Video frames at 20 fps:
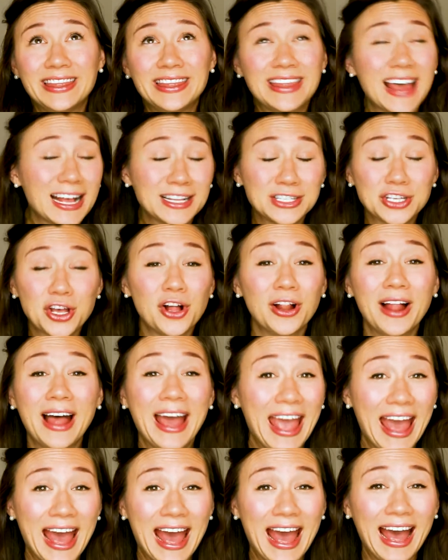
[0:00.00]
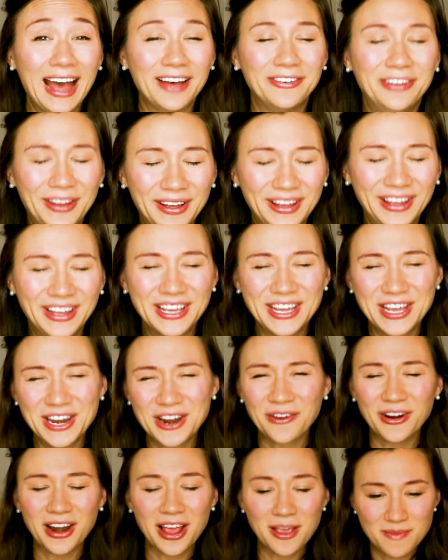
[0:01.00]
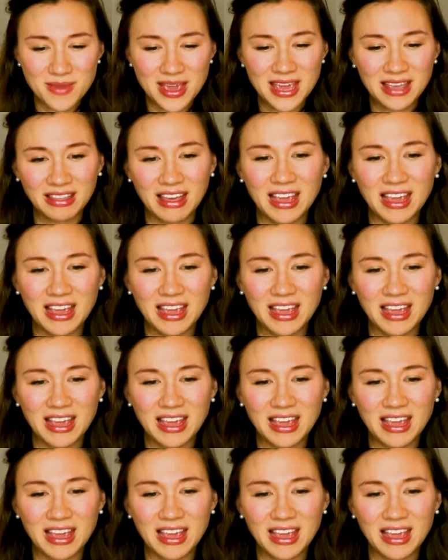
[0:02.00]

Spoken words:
that's all I have. You know what I mean?